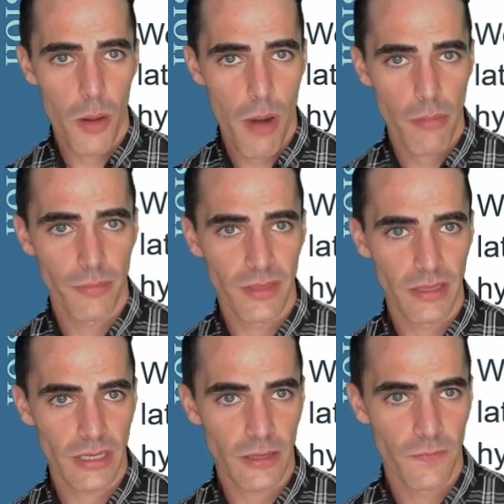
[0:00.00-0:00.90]
a
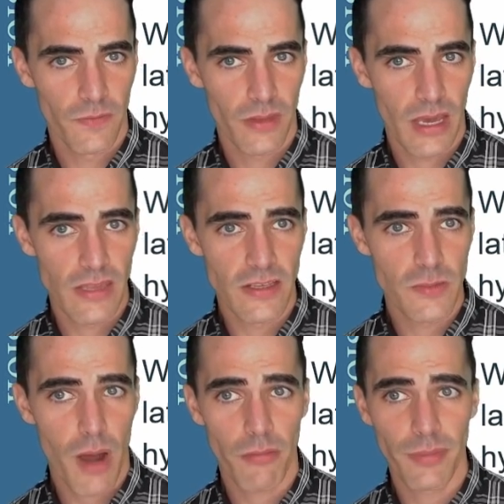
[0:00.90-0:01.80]
probability. And this
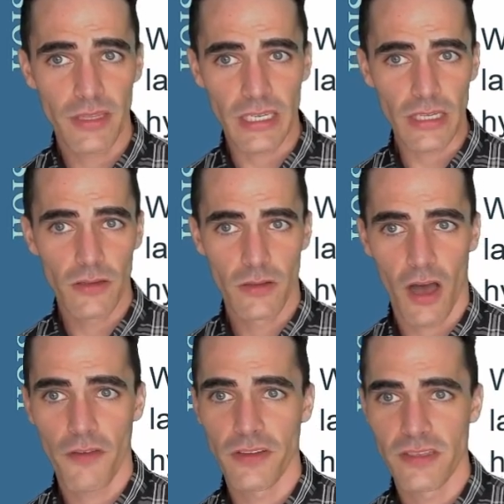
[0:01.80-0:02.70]
probability,
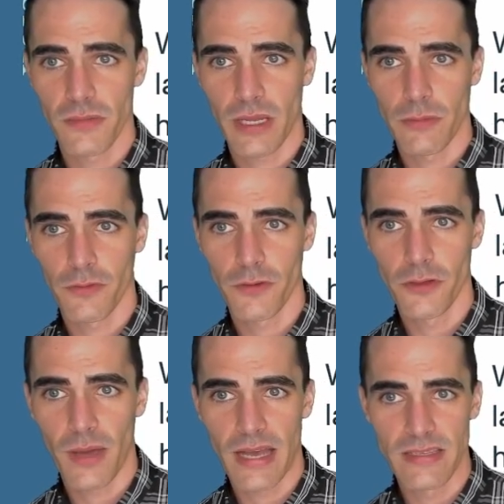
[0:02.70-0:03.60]
often sometimes referred
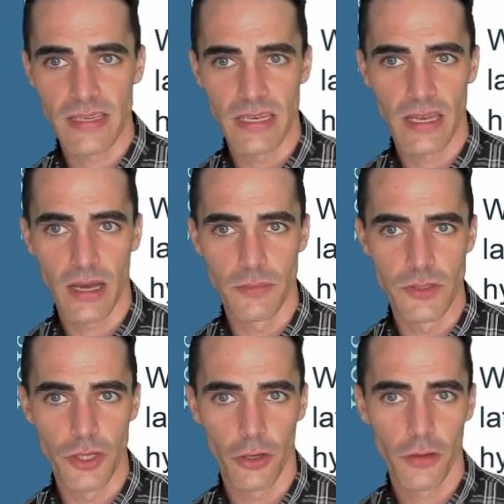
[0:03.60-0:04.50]
to as an
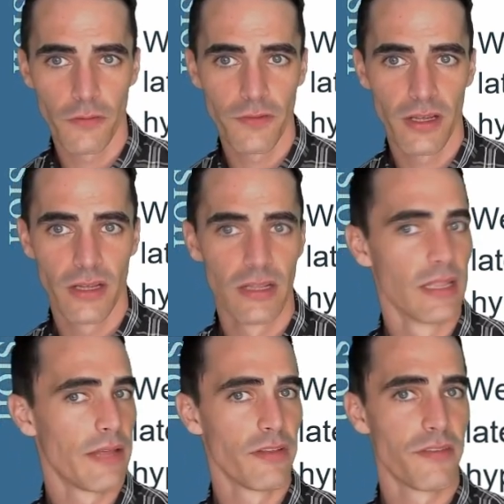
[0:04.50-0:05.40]
observed
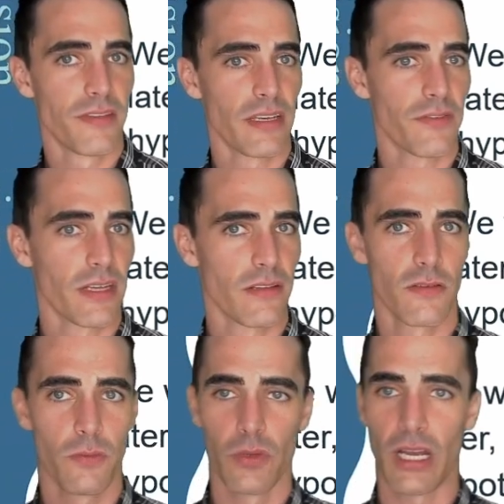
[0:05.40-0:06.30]
level of significance.
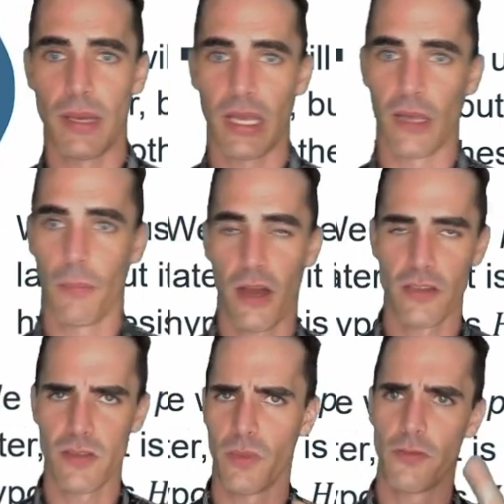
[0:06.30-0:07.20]
We're going to make a
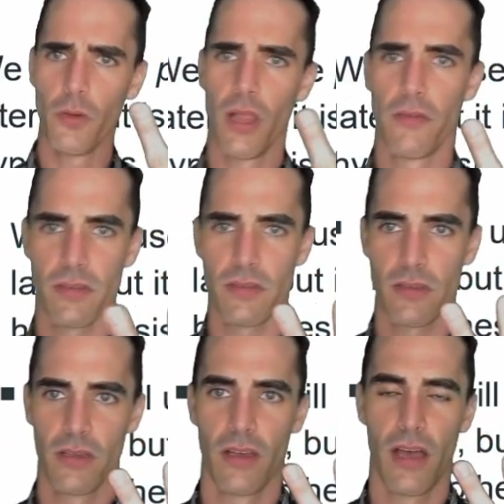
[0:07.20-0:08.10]
comparison. We have two levels
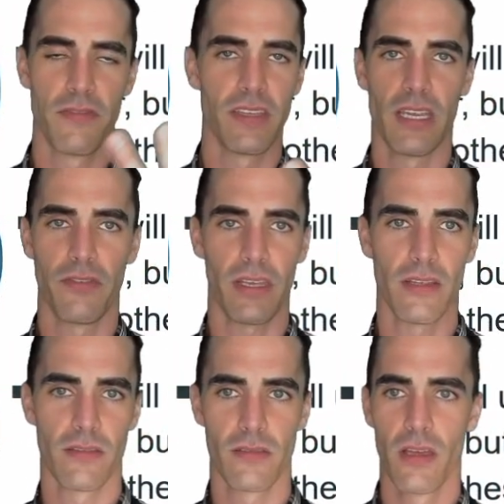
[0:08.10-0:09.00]
of
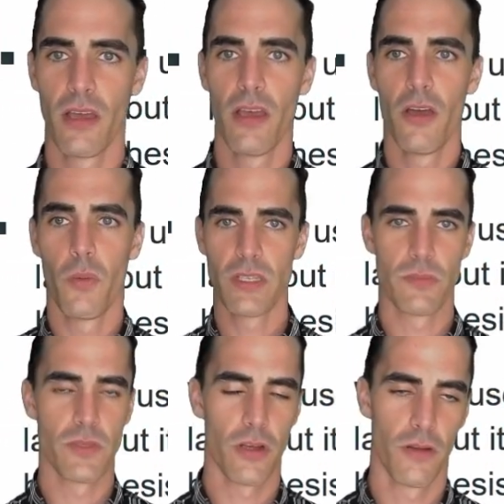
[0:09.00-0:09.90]
significance. One's
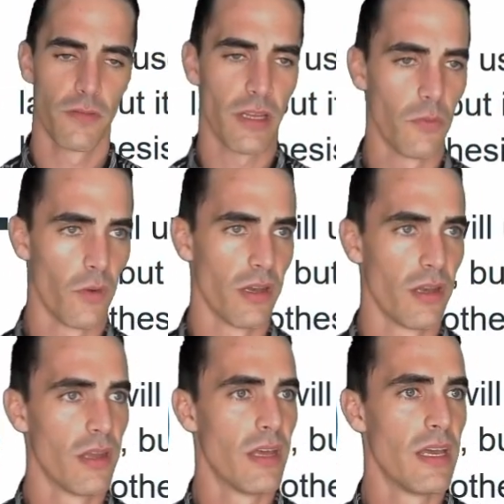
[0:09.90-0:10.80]
observed and
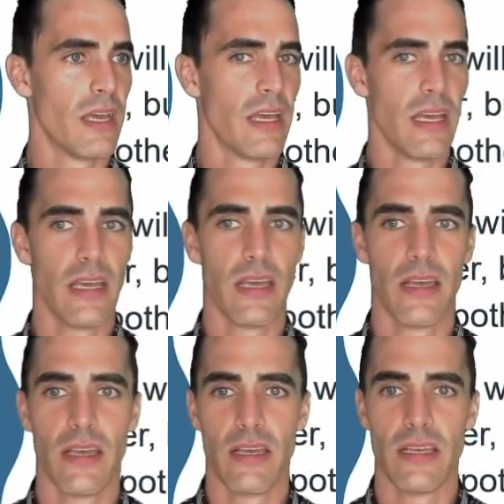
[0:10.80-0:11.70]
one
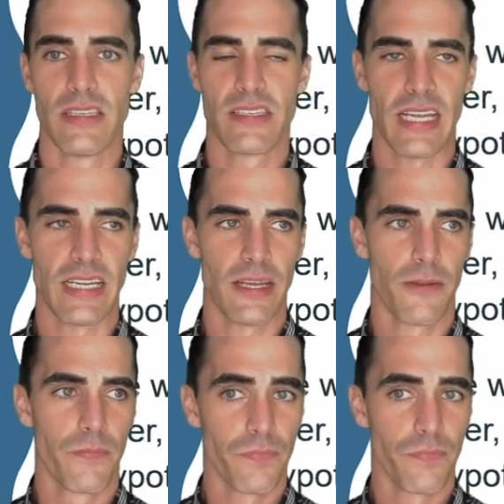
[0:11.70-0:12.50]
is stated.